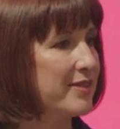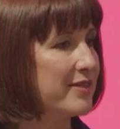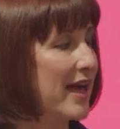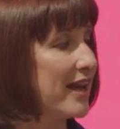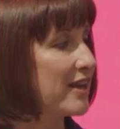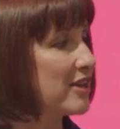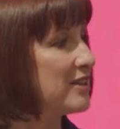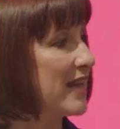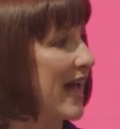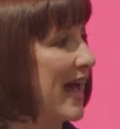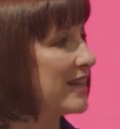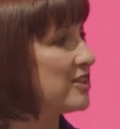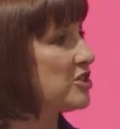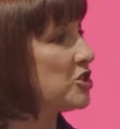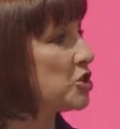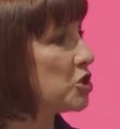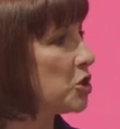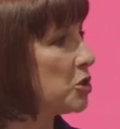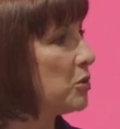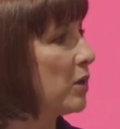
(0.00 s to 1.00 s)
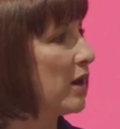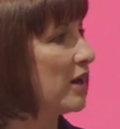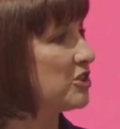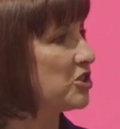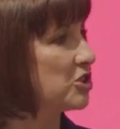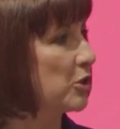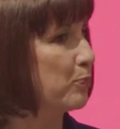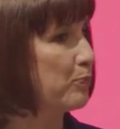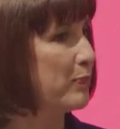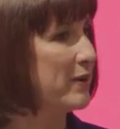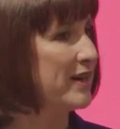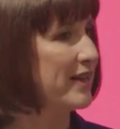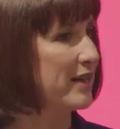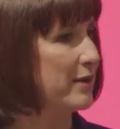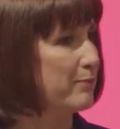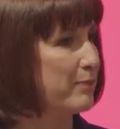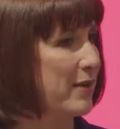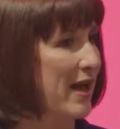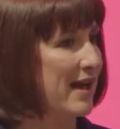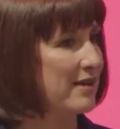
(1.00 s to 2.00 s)
that could add £200
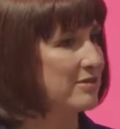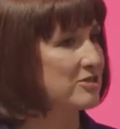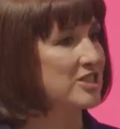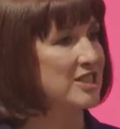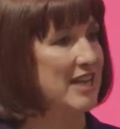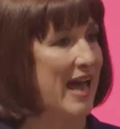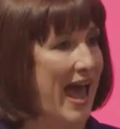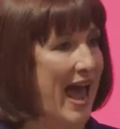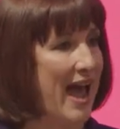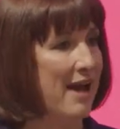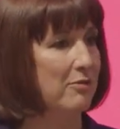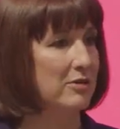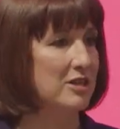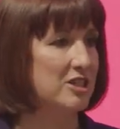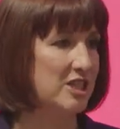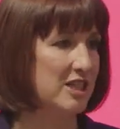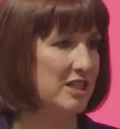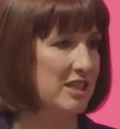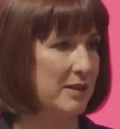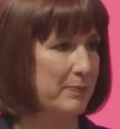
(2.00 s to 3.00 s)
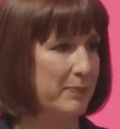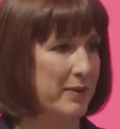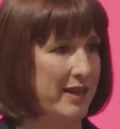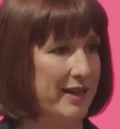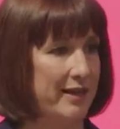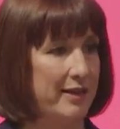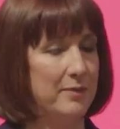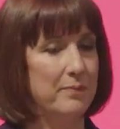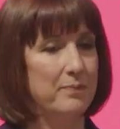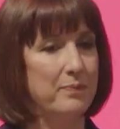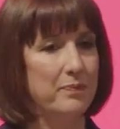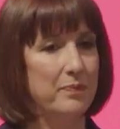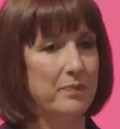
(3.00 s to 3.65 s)
billion to our GDP.